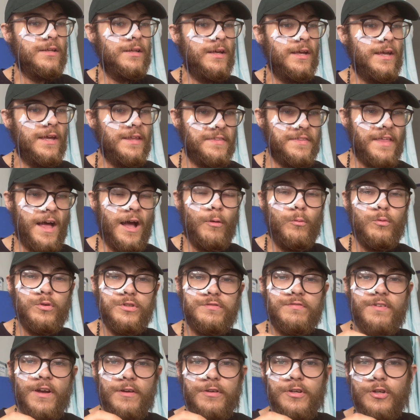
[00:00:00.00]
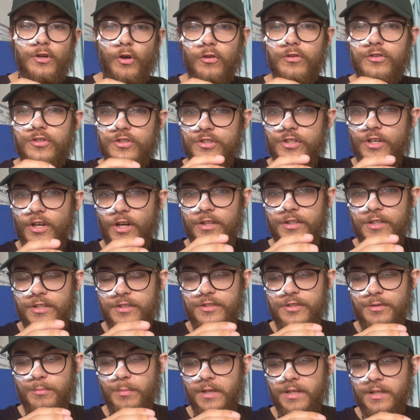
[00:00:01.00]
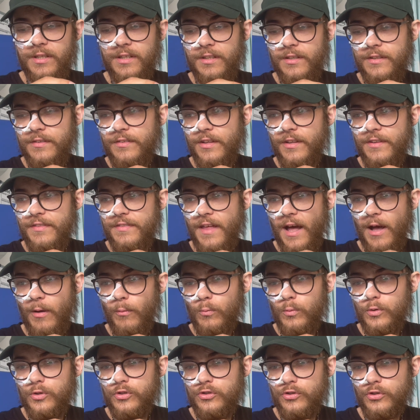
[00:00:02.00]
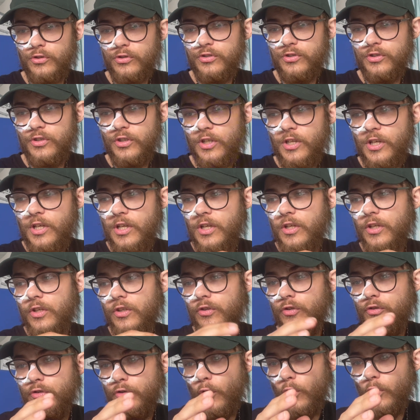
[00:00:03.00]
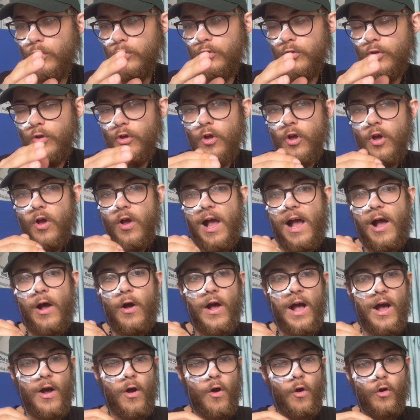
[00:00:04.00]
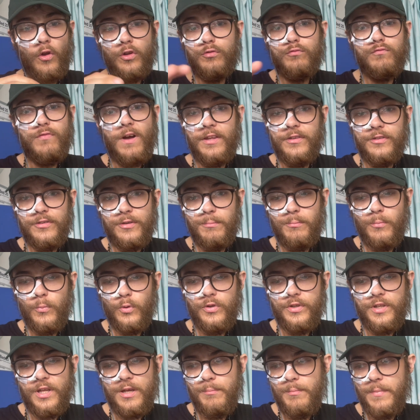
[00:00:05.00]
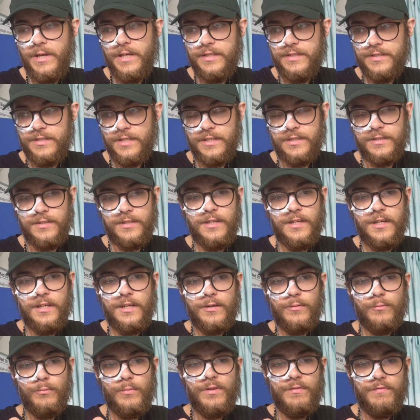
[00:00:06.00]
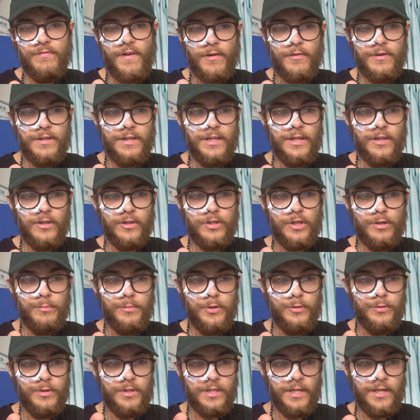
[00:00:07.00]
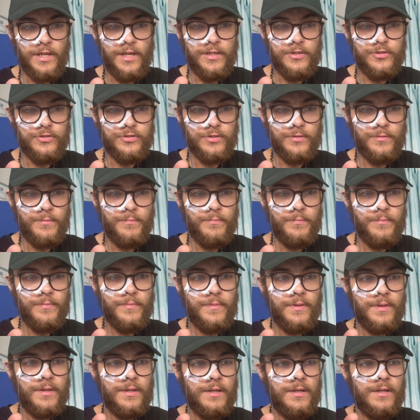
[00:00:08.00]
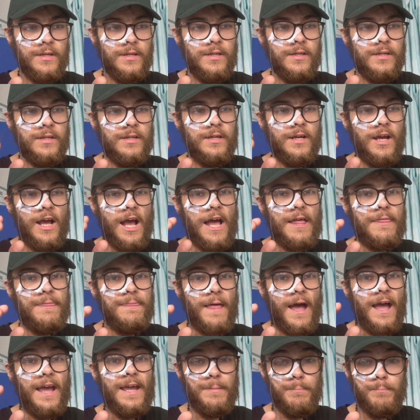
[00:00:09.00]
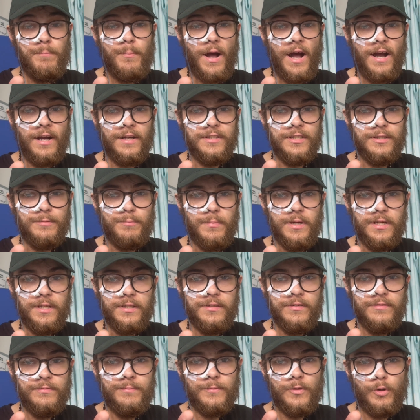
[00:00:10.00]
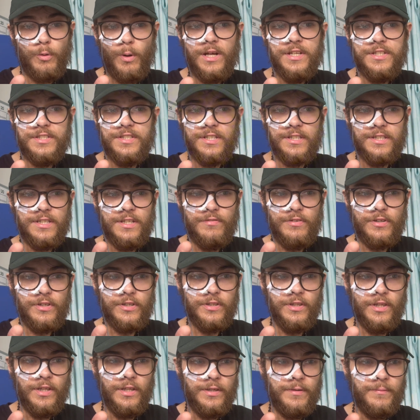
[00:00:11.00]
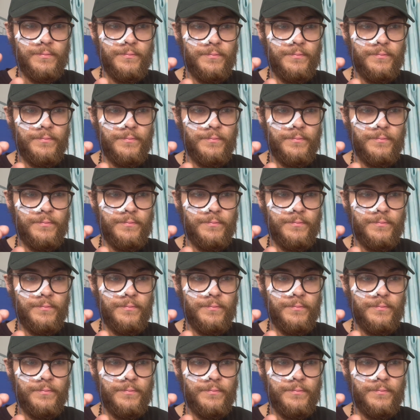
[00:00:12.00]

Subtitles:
That was very concerning to me, that was just done on a random Monday meeting with very little communication. And that impacted me quite significantly.